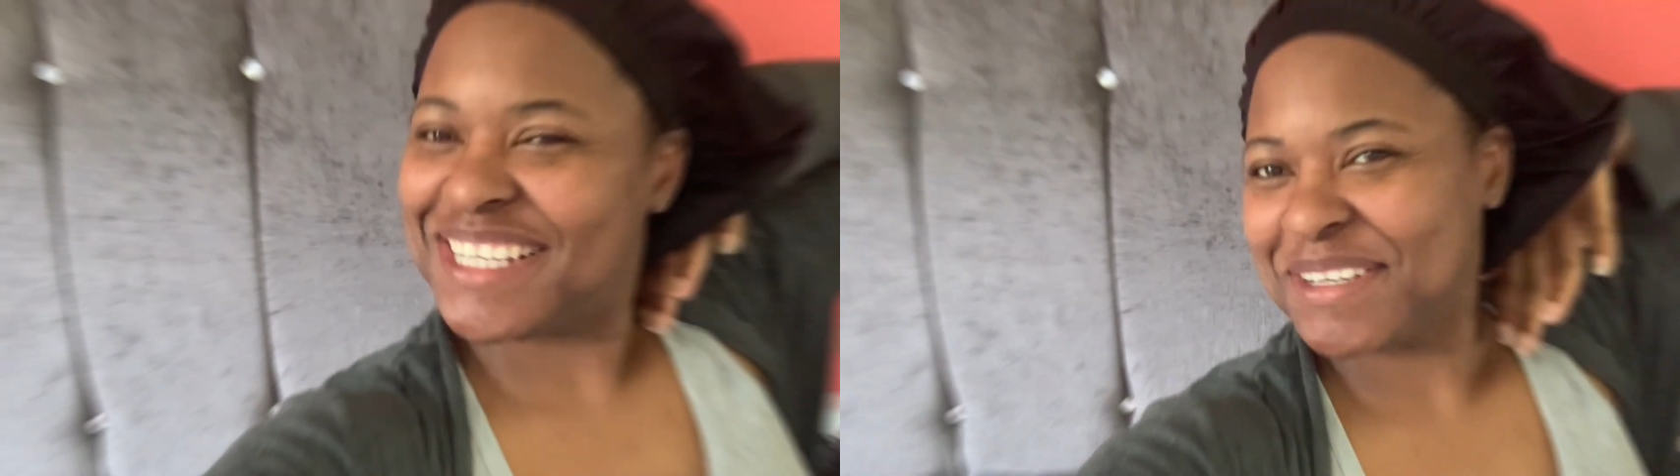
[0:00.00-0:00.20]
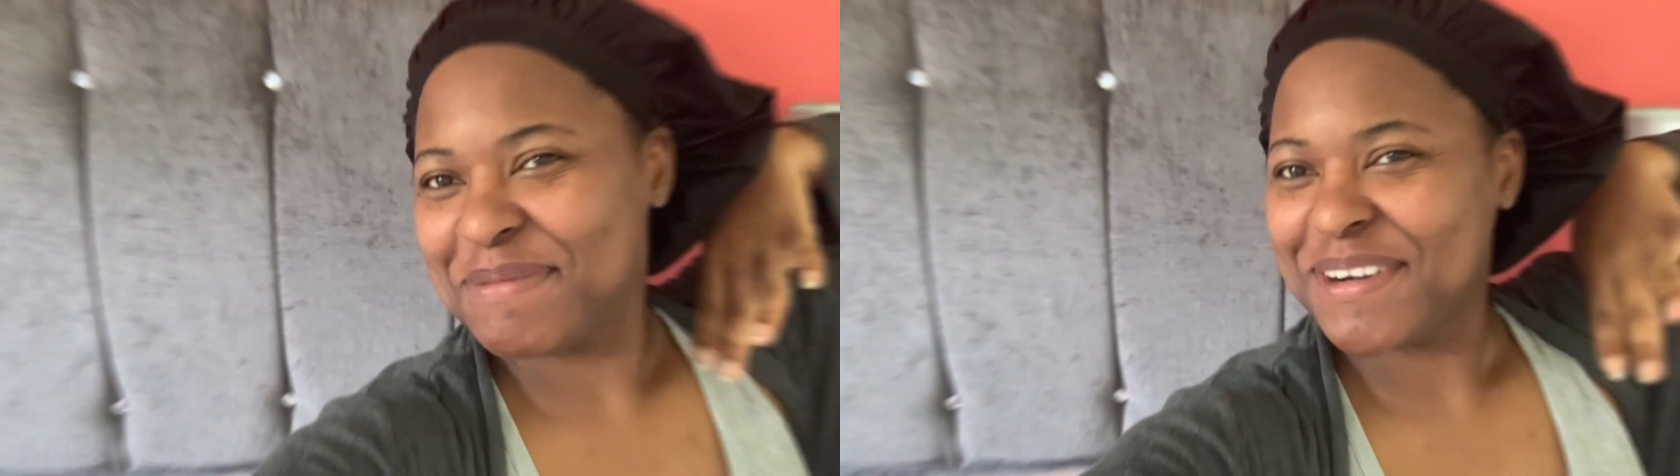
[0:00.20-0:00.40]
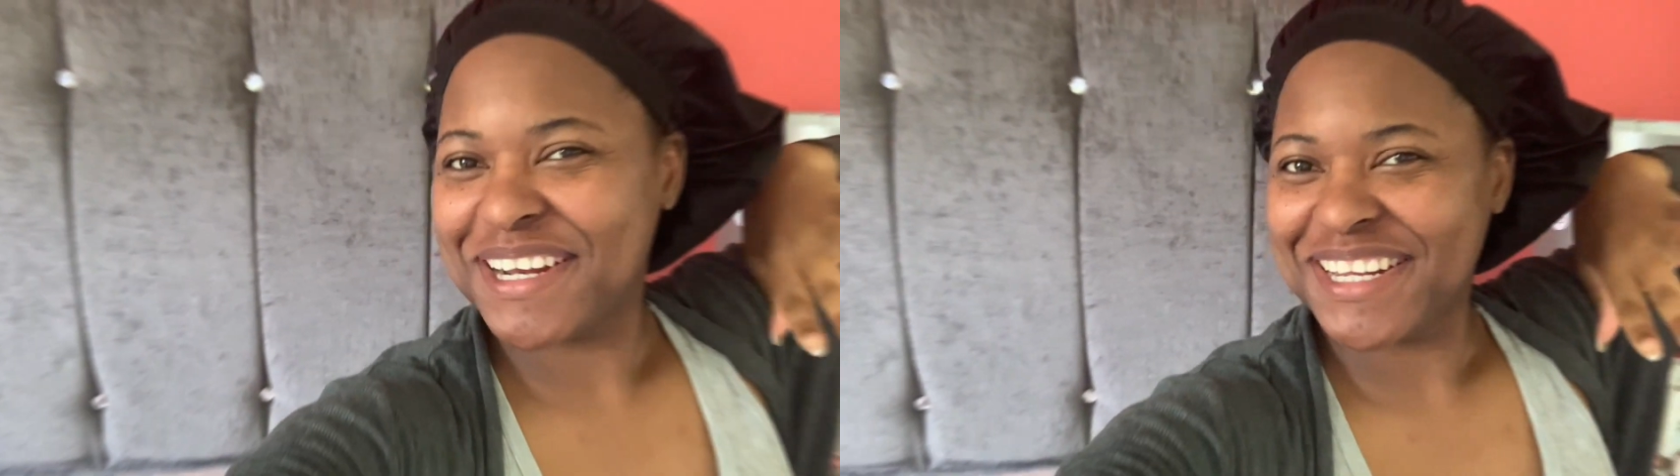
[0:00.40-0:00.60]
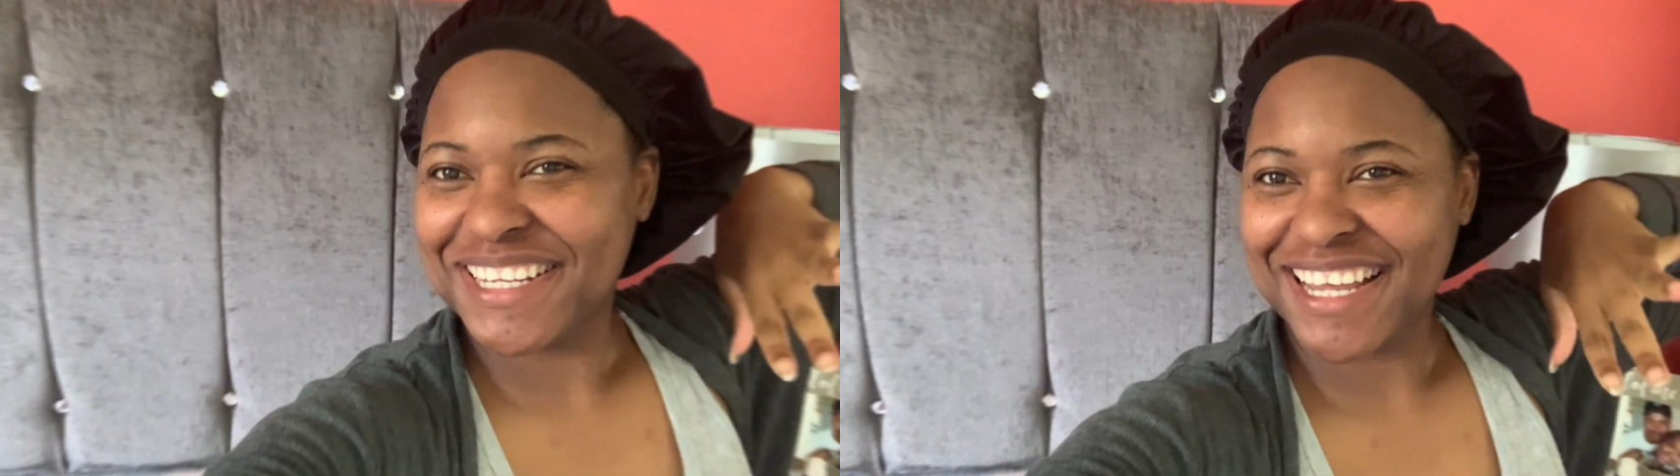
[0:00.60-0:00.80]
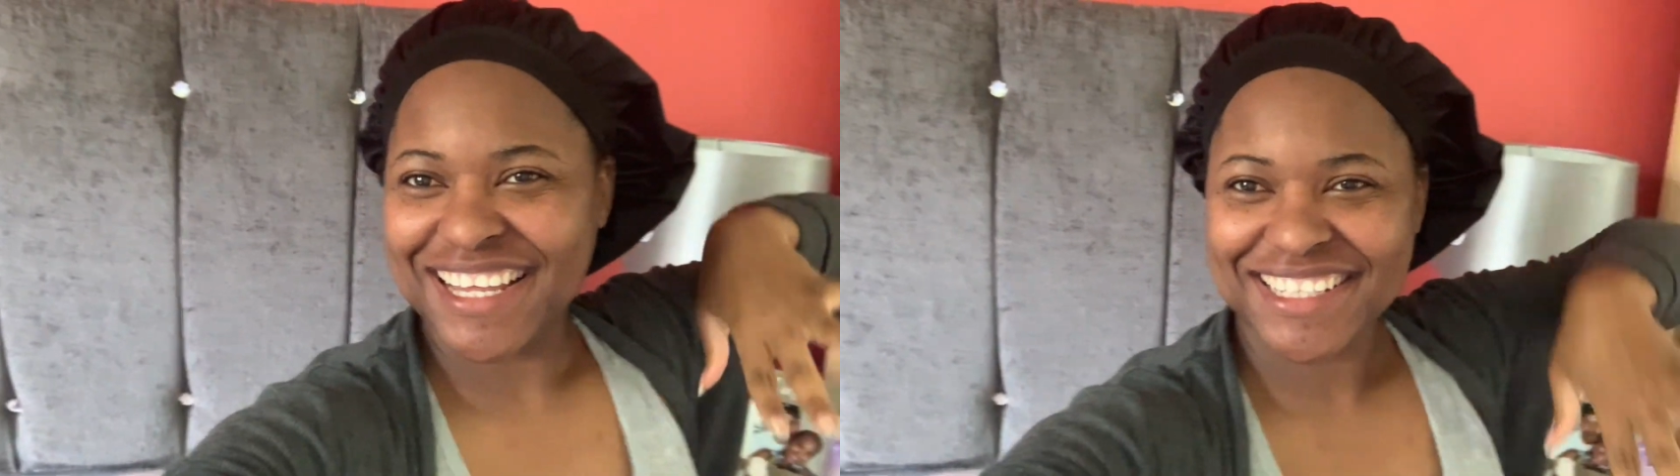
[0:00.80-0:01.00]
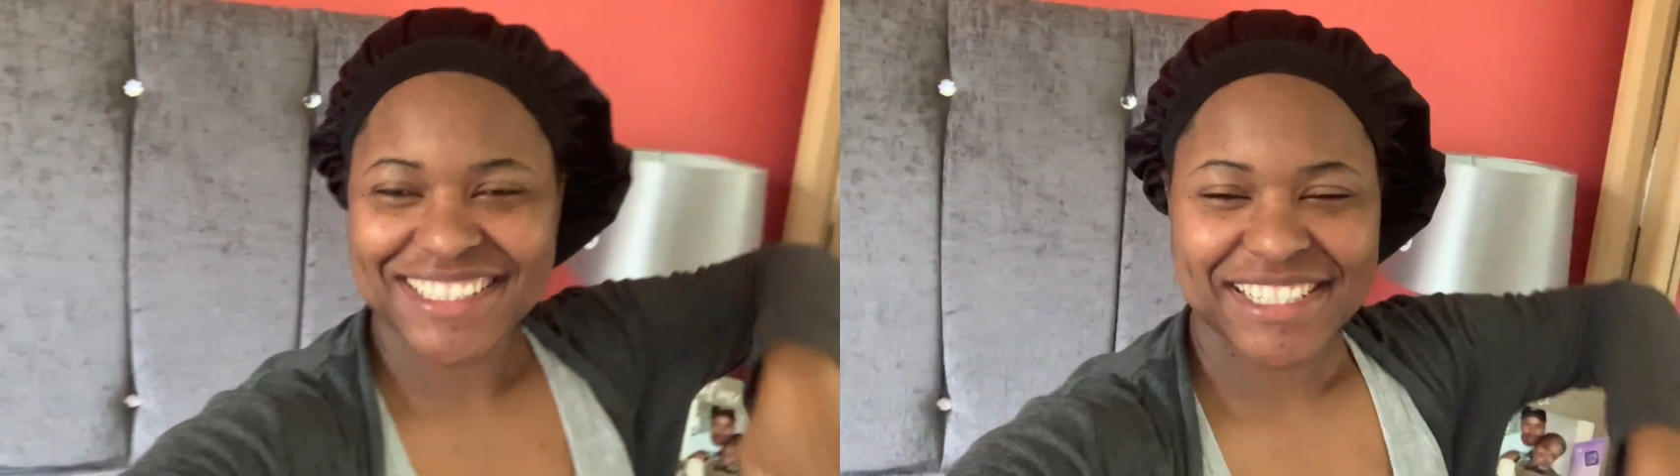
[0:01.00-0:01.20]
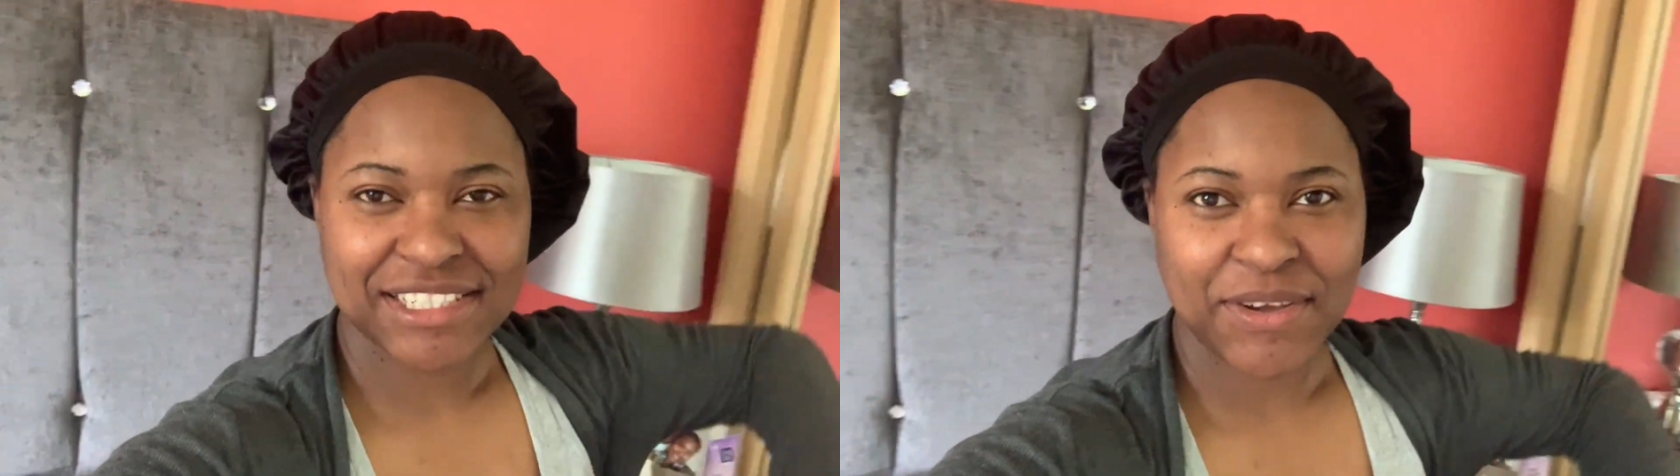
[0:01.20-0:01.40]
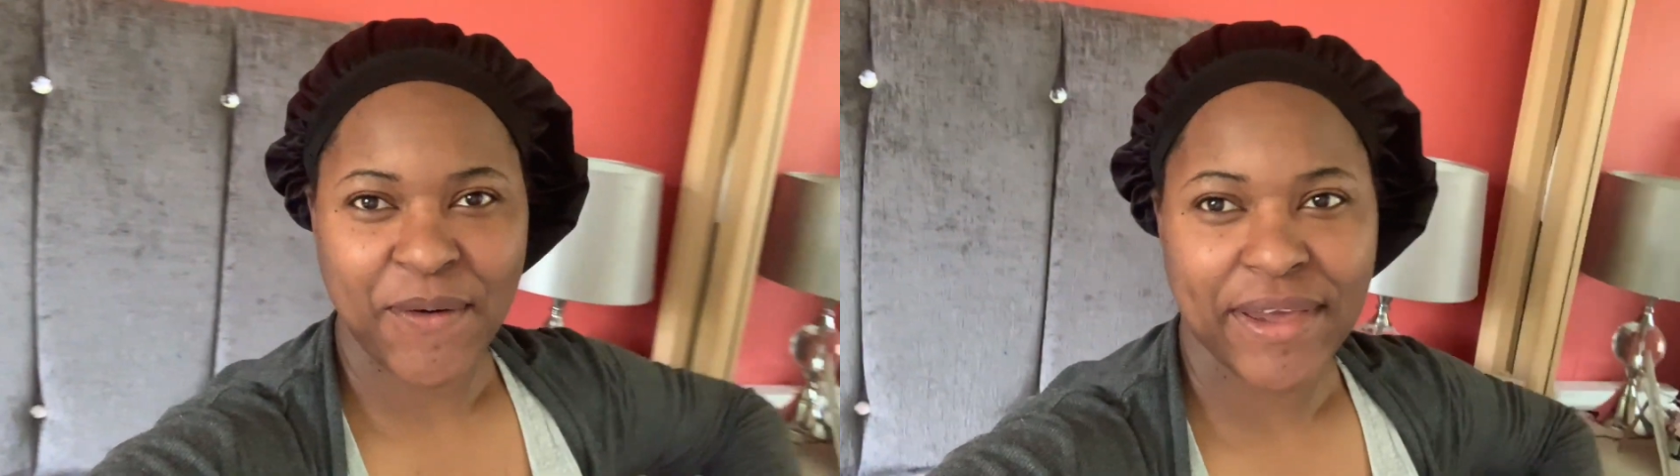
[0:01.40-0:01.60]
Good morning, y'all. So